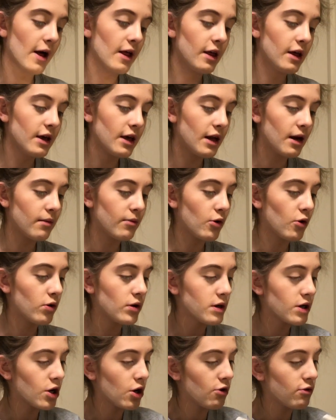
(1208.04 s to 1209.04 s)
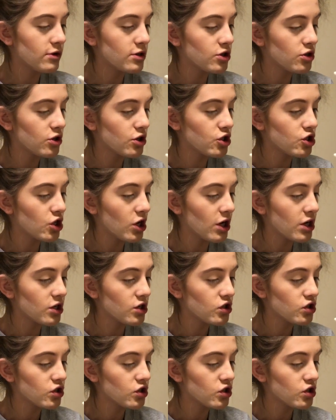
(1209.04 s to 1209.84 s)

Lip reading: palette, and I'm going to go into the shade